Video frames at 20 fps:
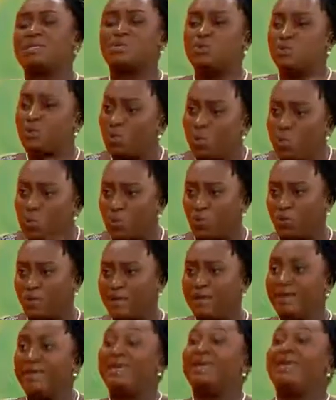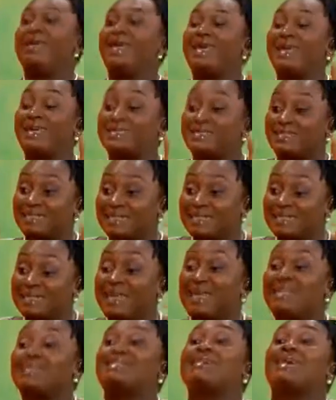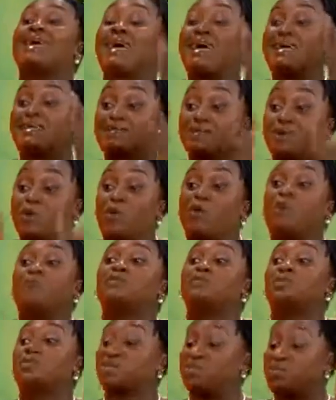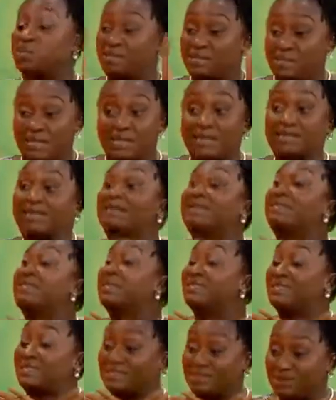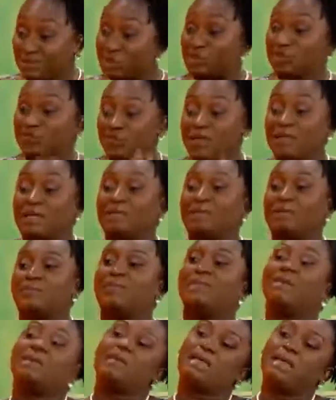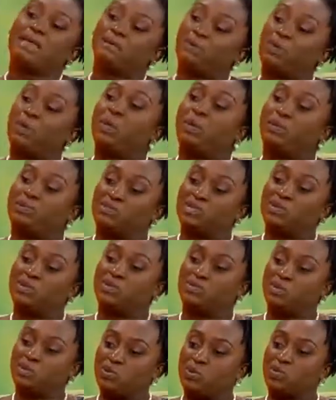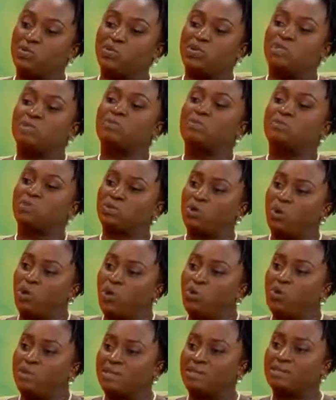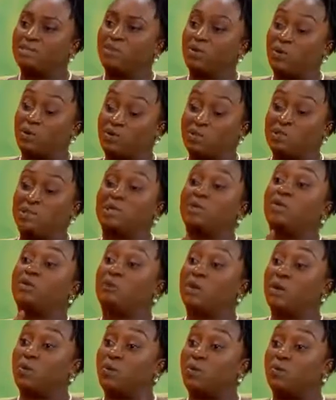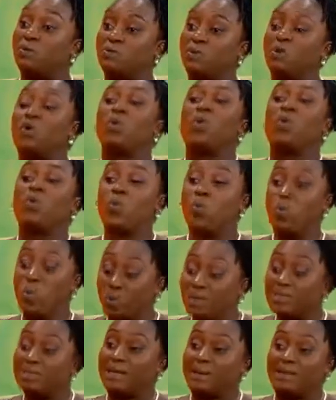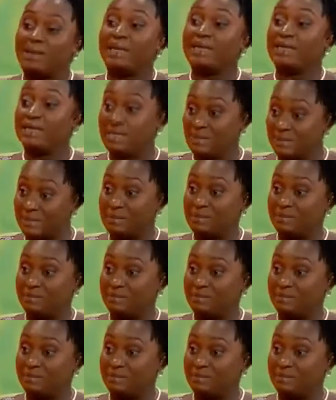No, exercise has come to stay. That is just final. And when you're trying to lose weight, you must always consider, number one, what am I eating?